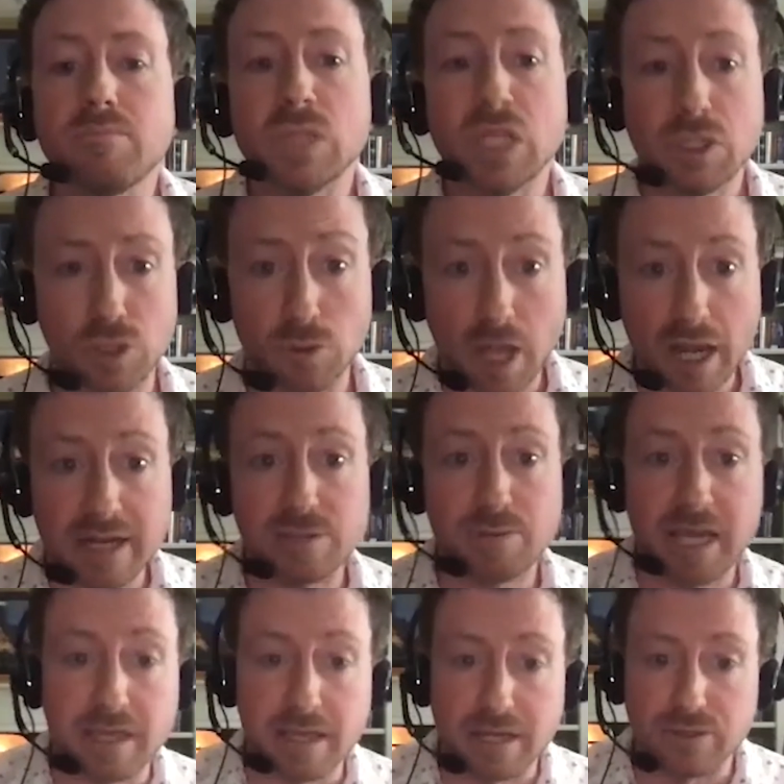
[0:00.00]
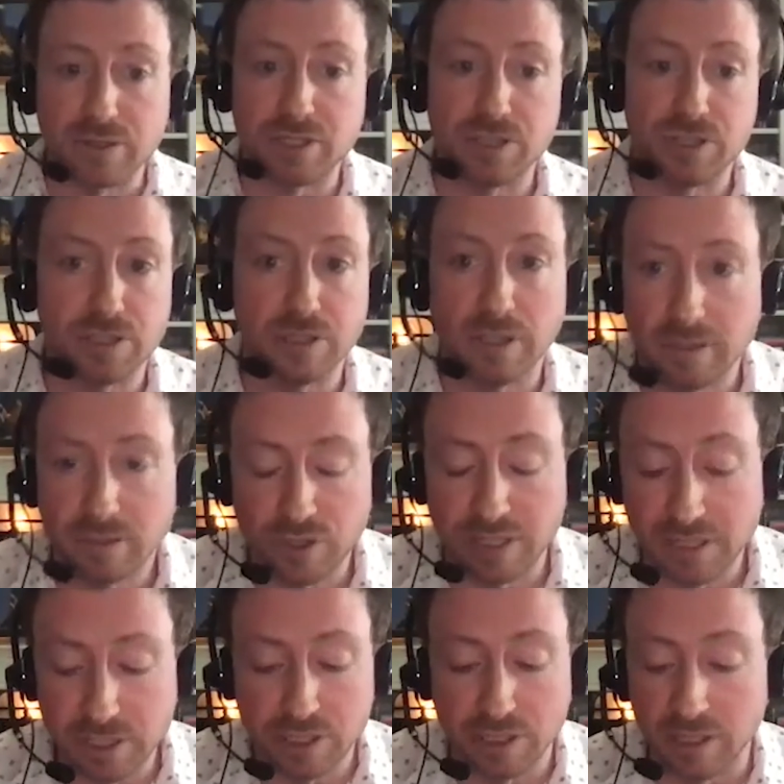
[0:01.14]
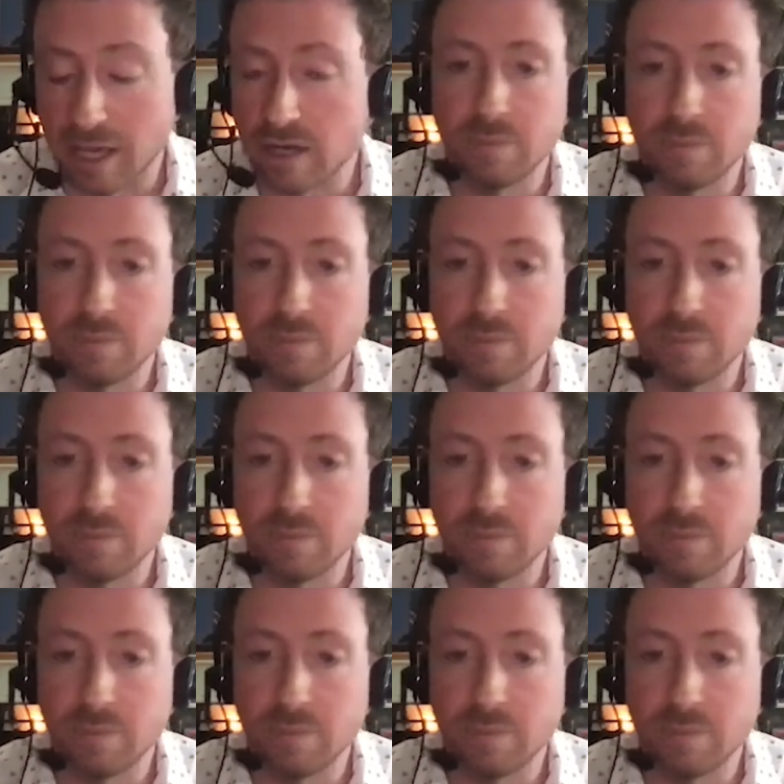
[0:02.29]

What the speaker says: So lighting's making that transition later,